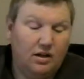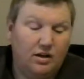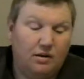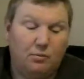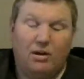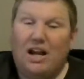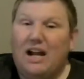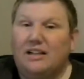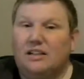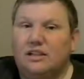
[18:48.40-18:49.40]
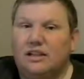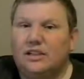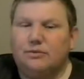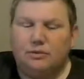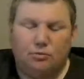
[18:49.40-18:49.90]
Number 9 on the list
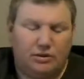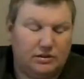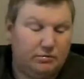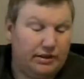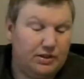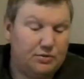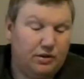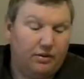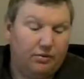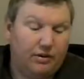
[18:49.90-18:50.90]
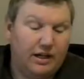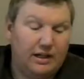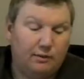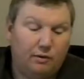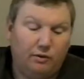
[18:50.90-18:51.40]
comes from WrestleMania 23,
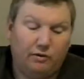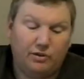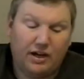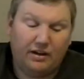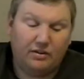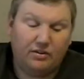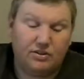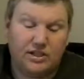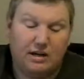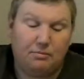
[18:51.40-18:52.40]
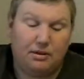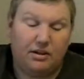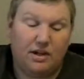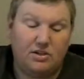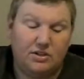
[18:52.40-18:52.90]
WWF title,
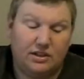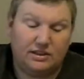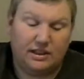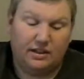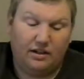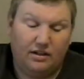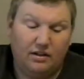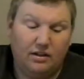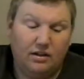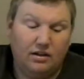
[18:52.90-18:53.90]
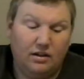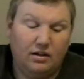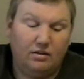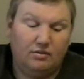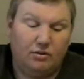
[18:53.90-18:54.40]
champion John Cena
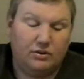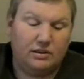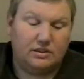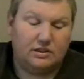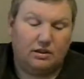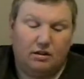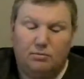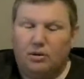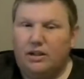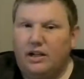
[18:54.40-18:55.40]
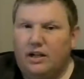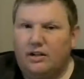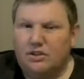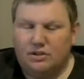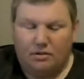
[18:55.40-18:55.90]
versus the Heartbreak
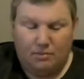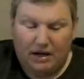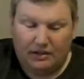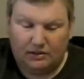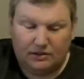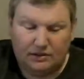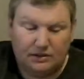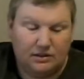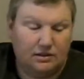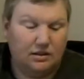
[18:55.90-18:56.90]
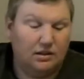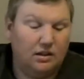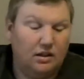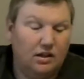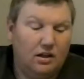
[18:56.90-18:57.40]
Kid, Shawn Michaels.
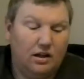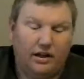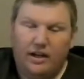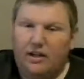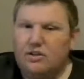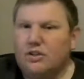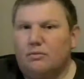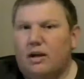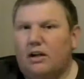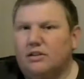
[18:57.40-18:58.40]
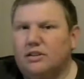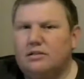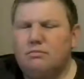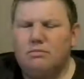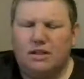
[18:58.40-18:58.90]
Again, Shawn Michaels is
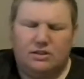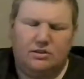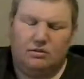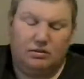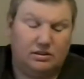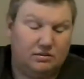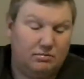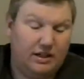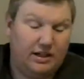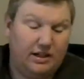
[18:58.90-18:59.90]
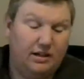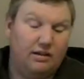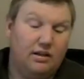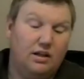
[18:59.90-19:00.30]
Mr. WrestleMania.